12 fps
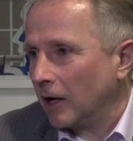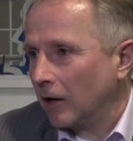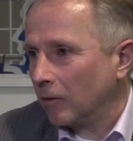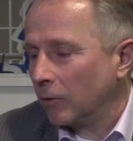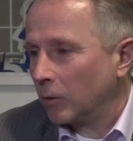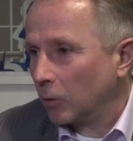
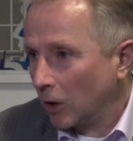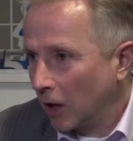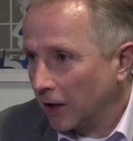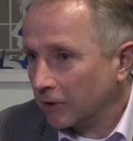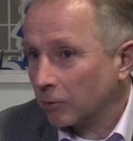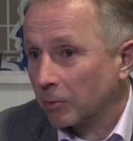Now we would
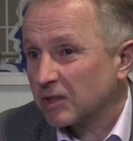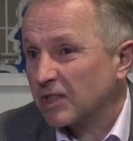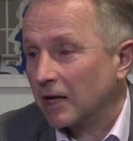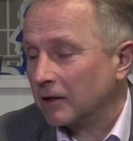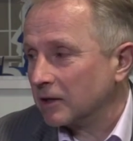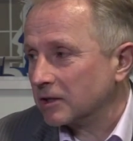like to
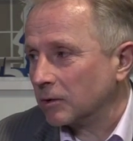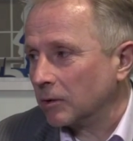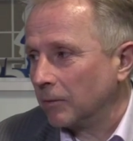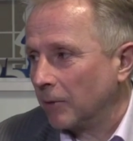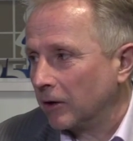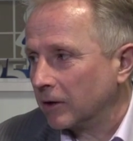present this to
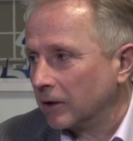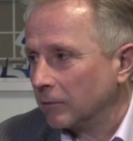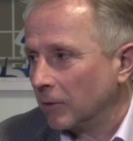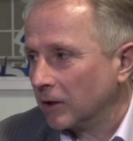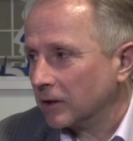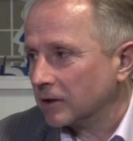the
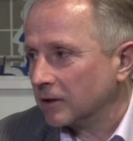American market.